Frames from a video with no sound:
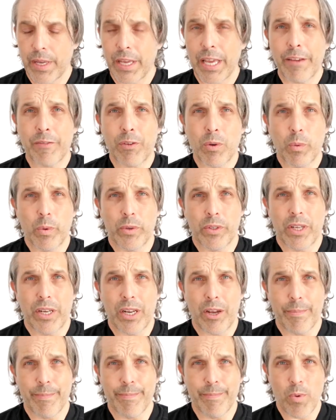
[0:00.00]
If you want to
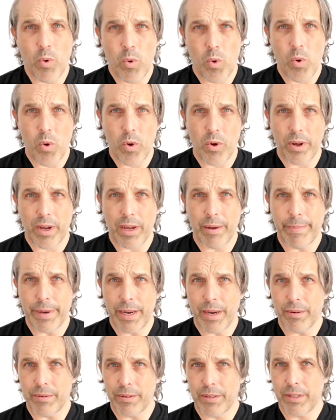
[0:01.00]
know more
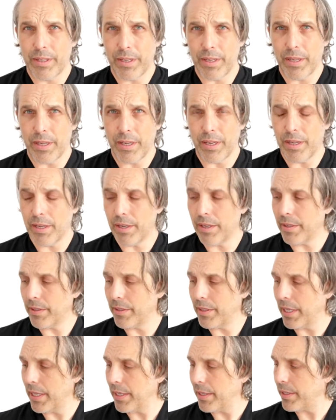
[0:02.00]
about
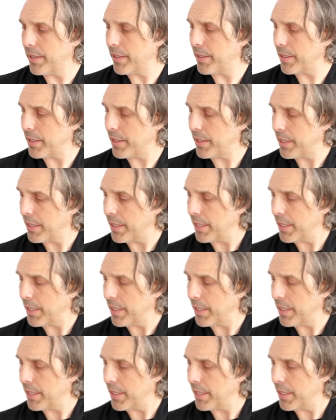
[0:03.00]
this,